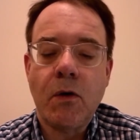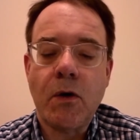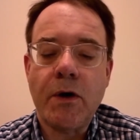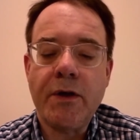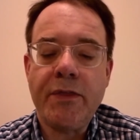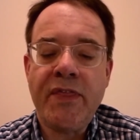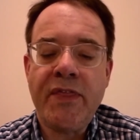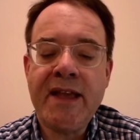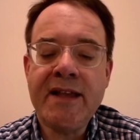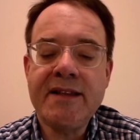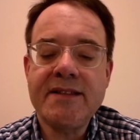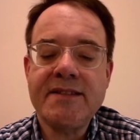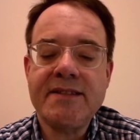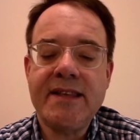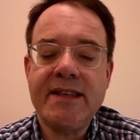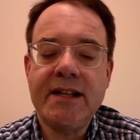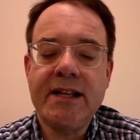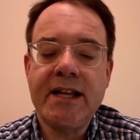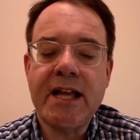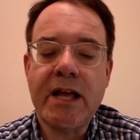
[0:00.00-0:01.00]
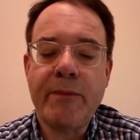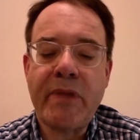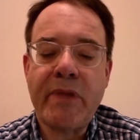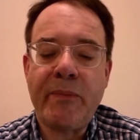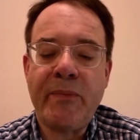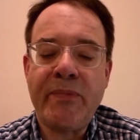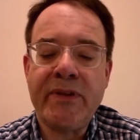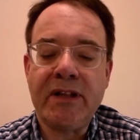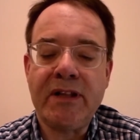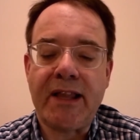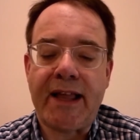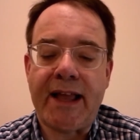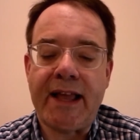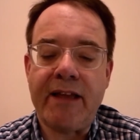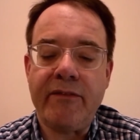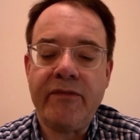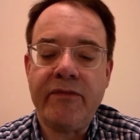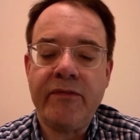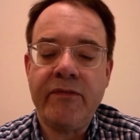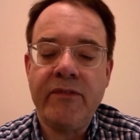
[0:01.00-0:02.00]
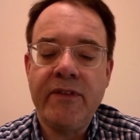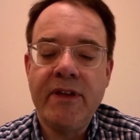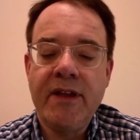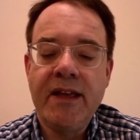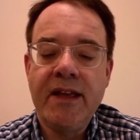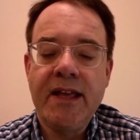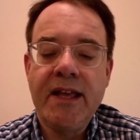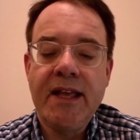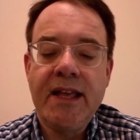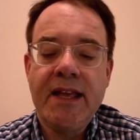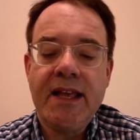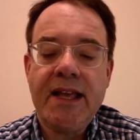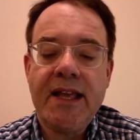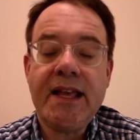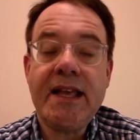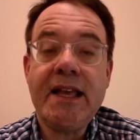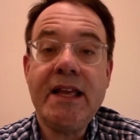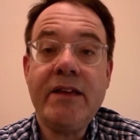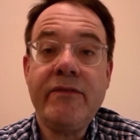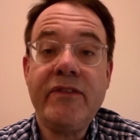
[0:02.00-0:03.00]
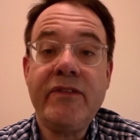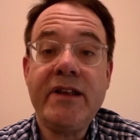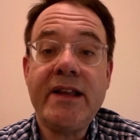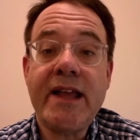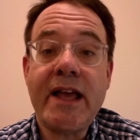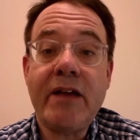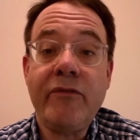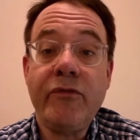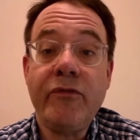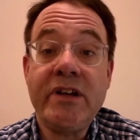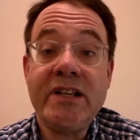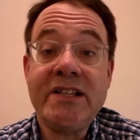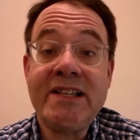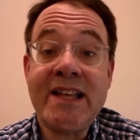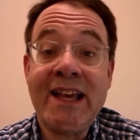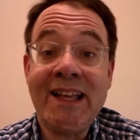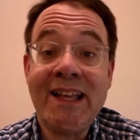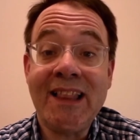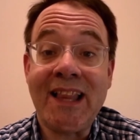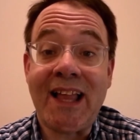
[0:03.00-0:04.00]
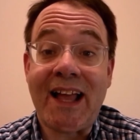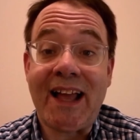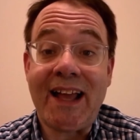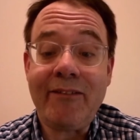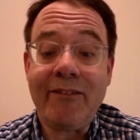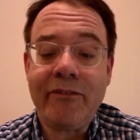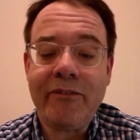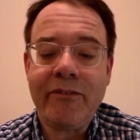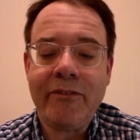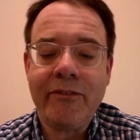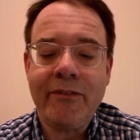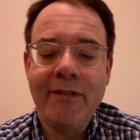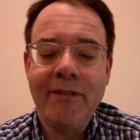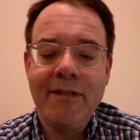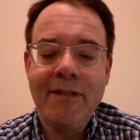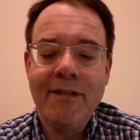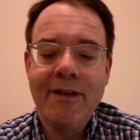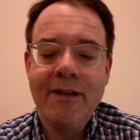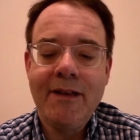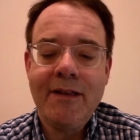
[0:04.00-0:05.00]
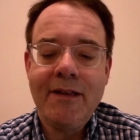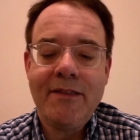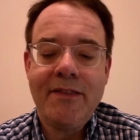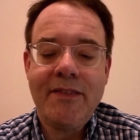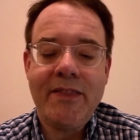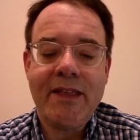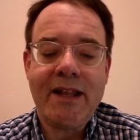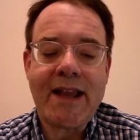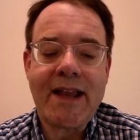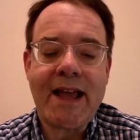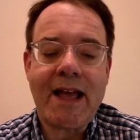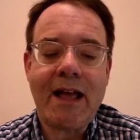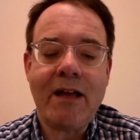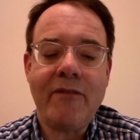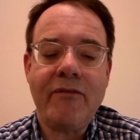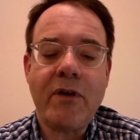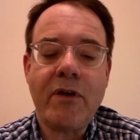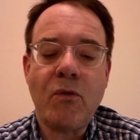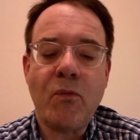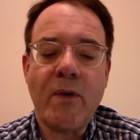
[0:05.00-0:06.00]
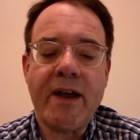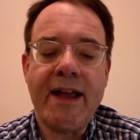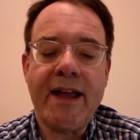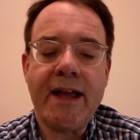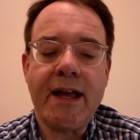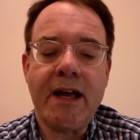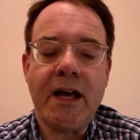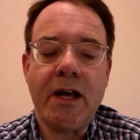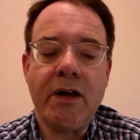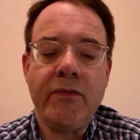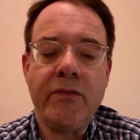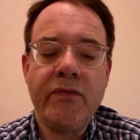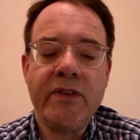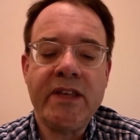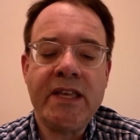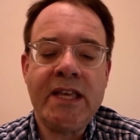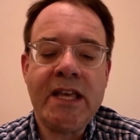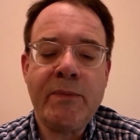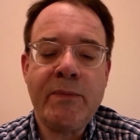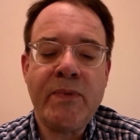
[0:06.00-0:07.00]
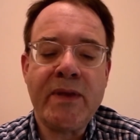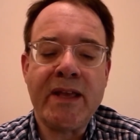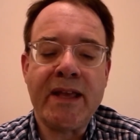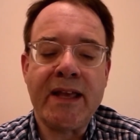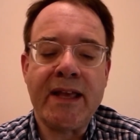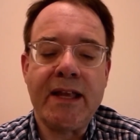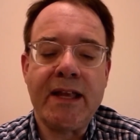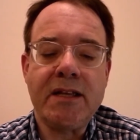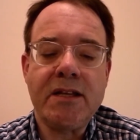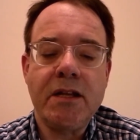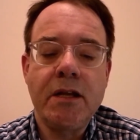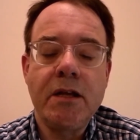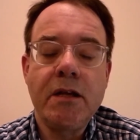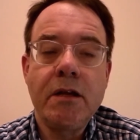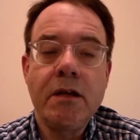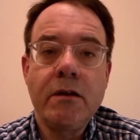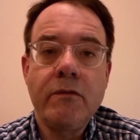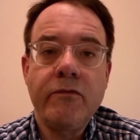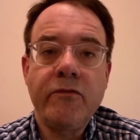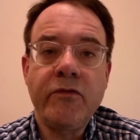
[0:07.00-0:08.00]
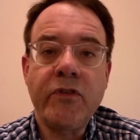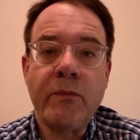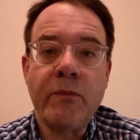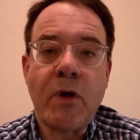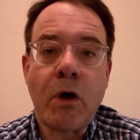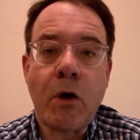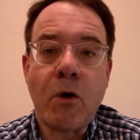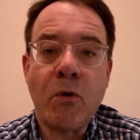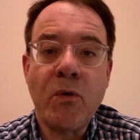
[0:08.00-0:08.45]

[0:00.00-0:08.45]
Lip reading: or things that come up in life, even everyday life, that have a way of keeping it from